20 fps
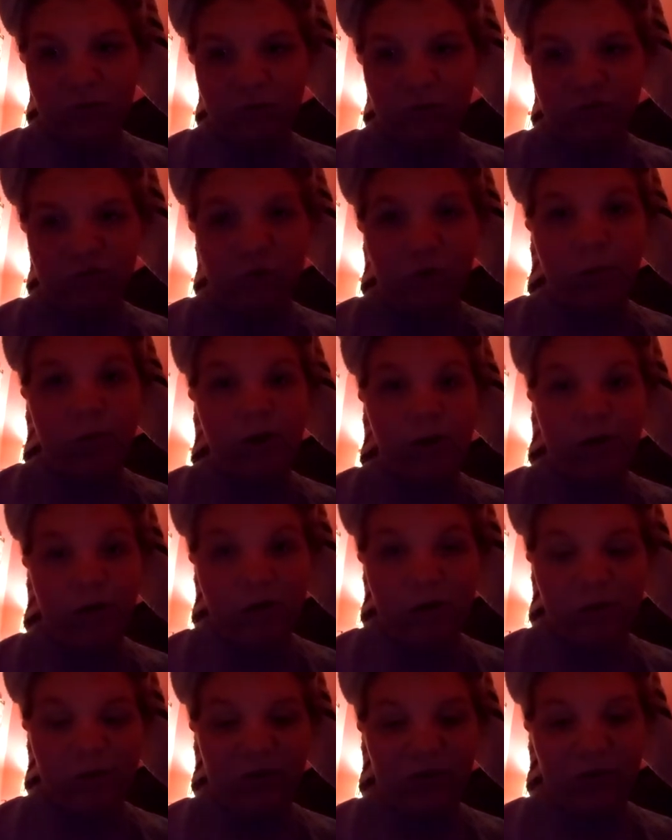strawberry
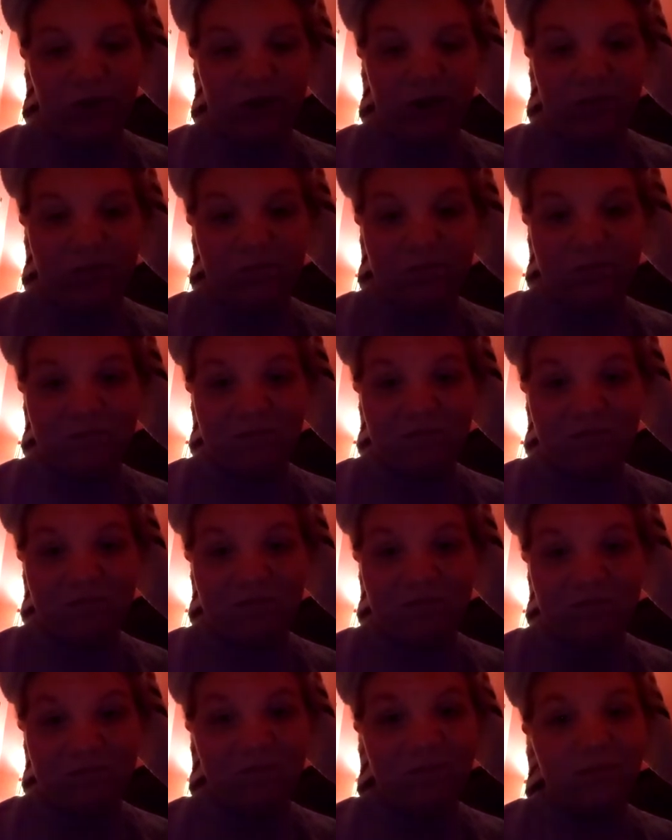cream inside.
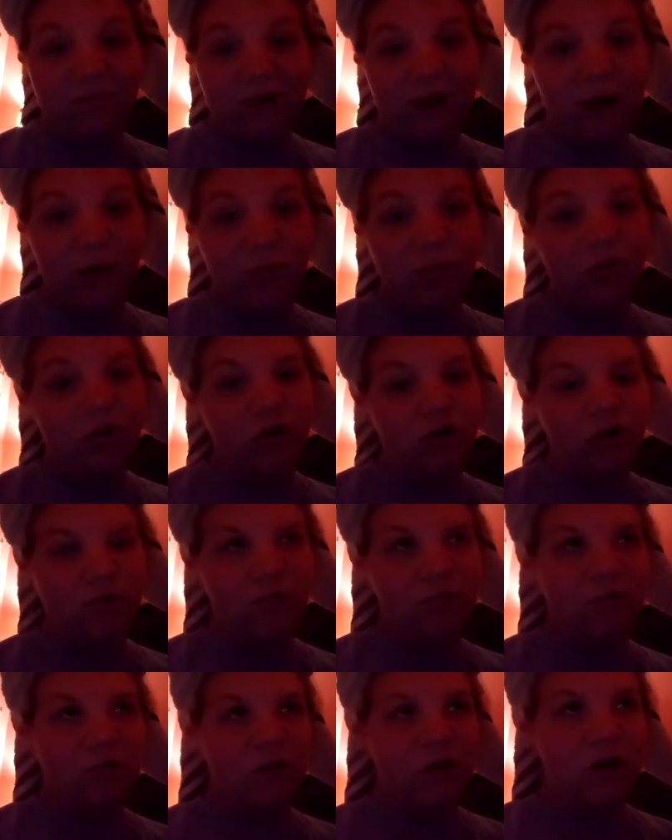It was
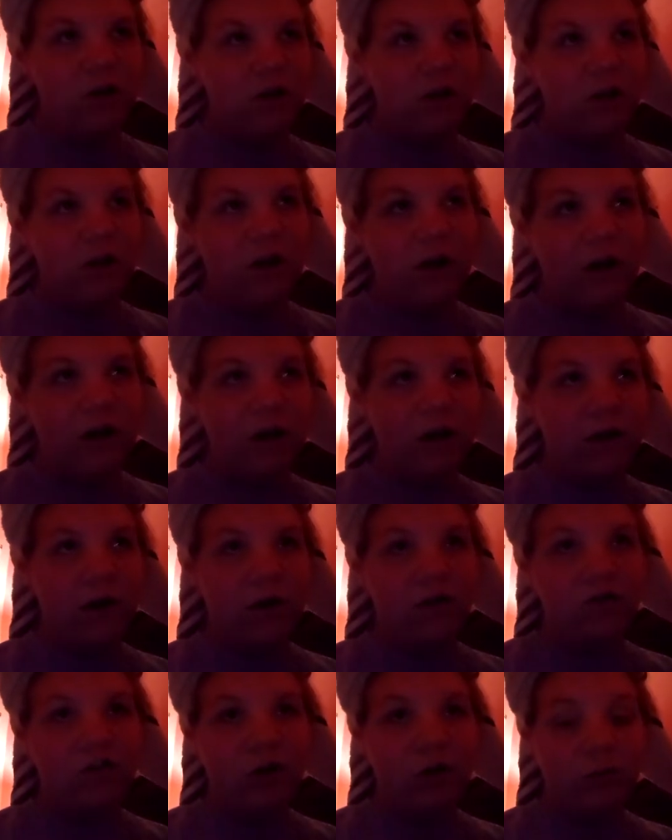good. And
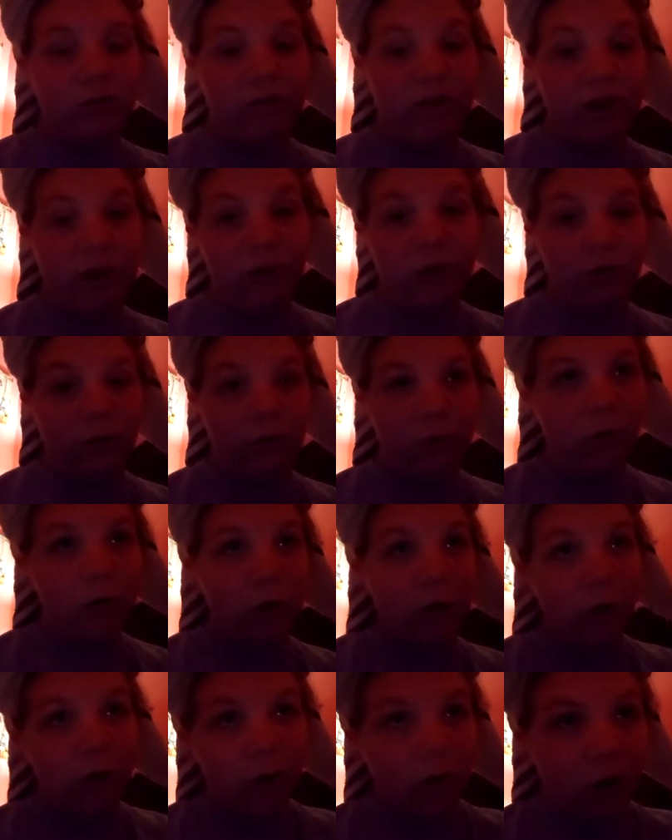I shared it with Hikaru.
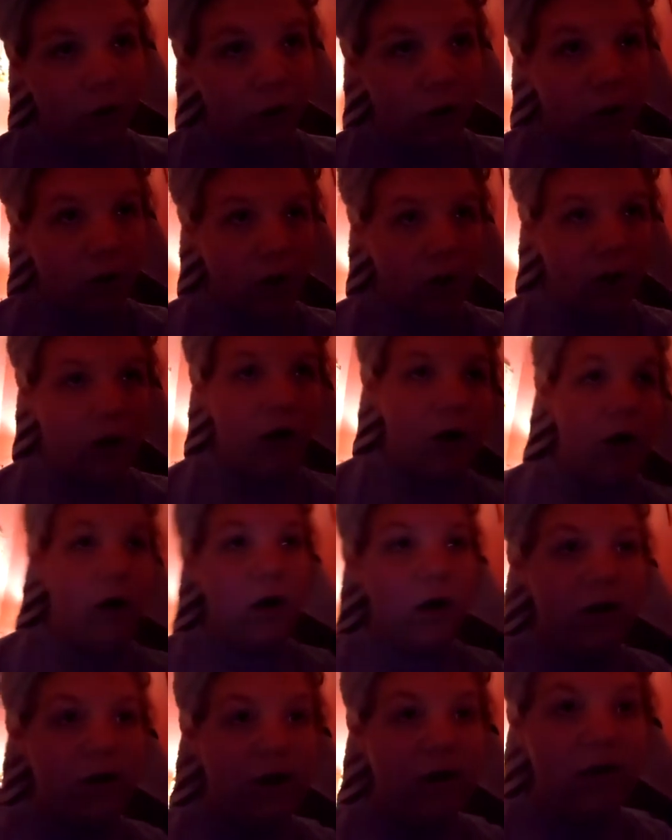
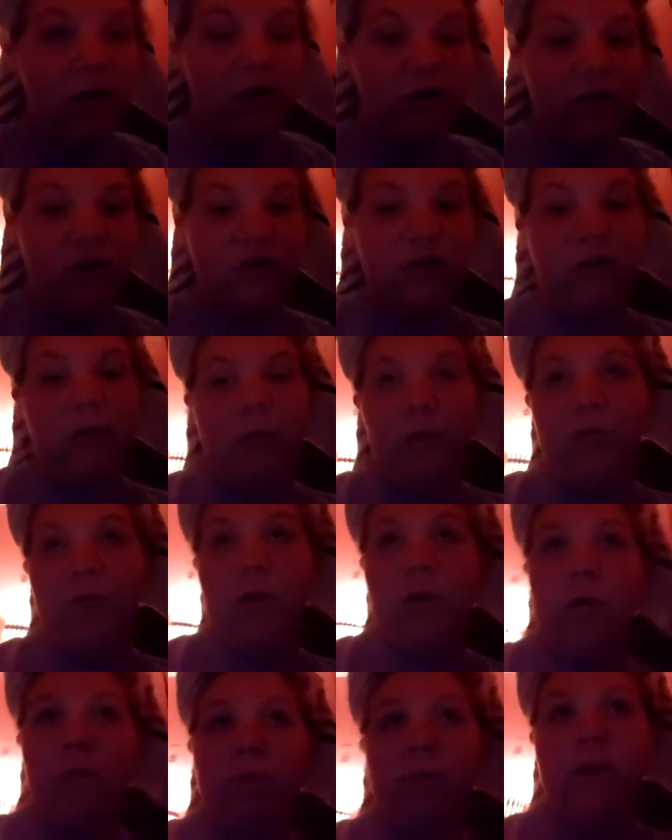He liked it too,
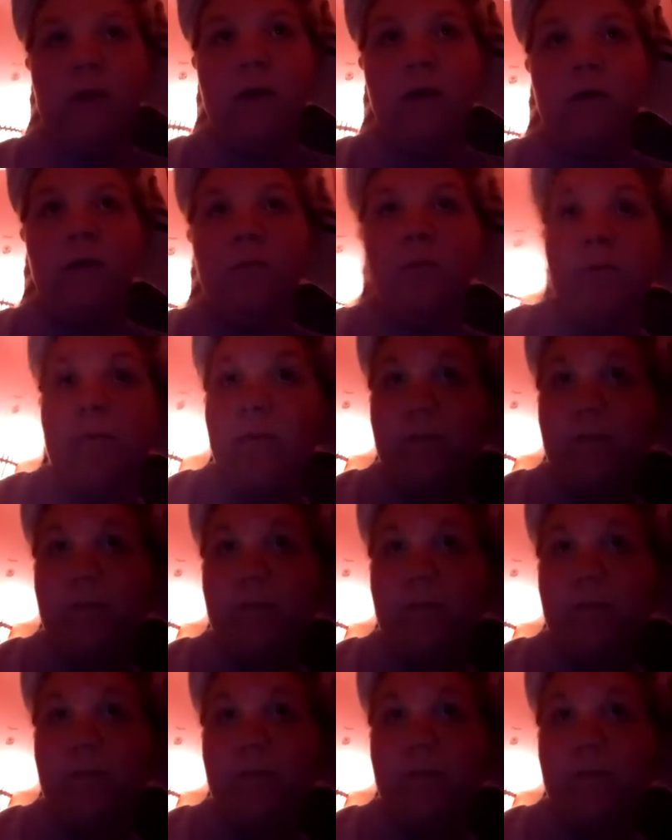so we